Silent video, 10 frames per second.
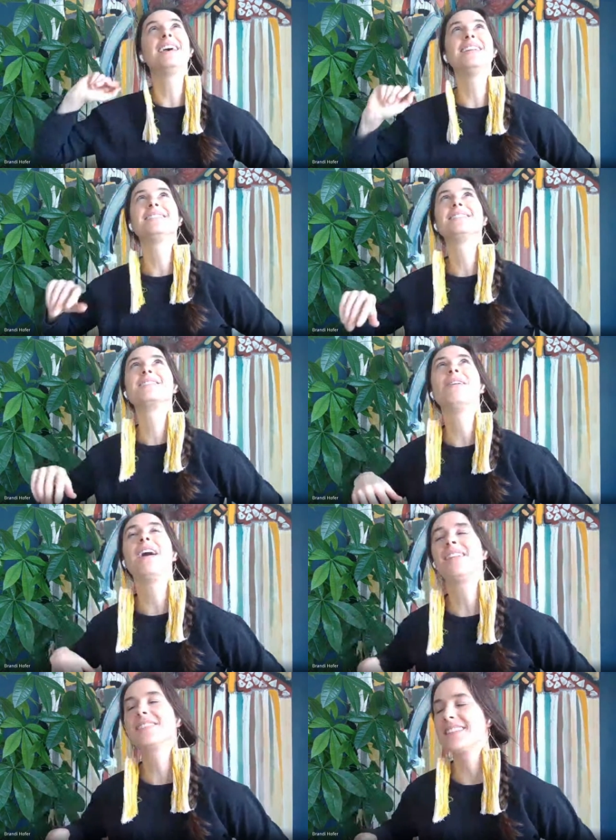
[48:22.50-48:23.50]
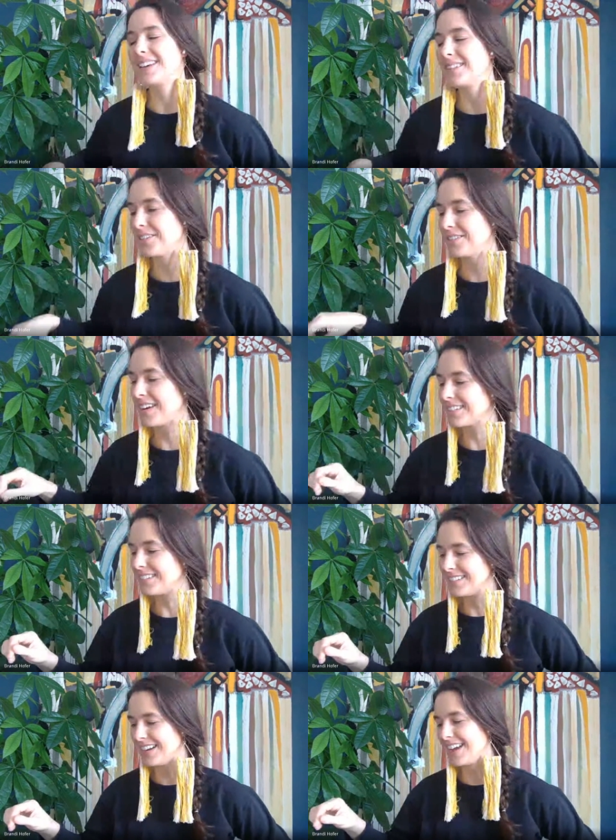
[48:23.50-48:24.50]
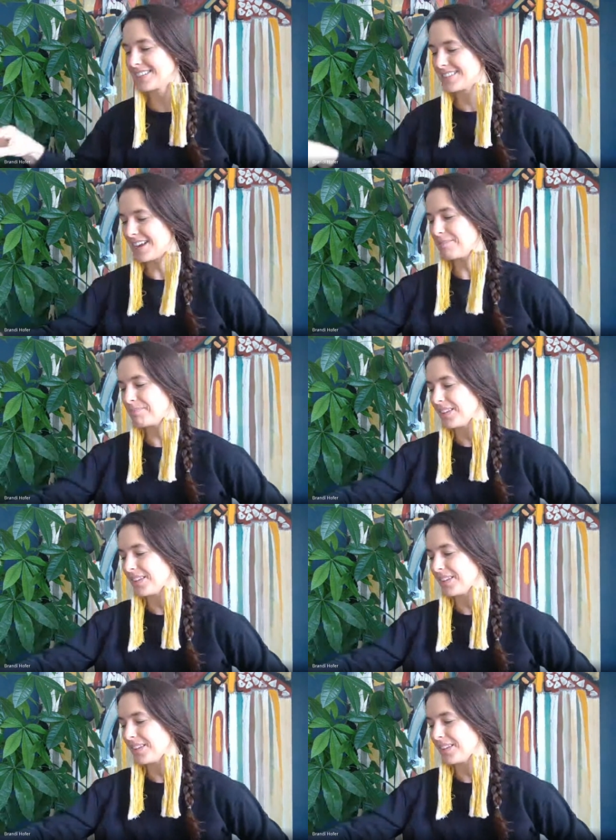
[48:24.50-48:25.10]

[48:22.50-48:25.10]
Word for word: it, so I'll say it correctly the next time.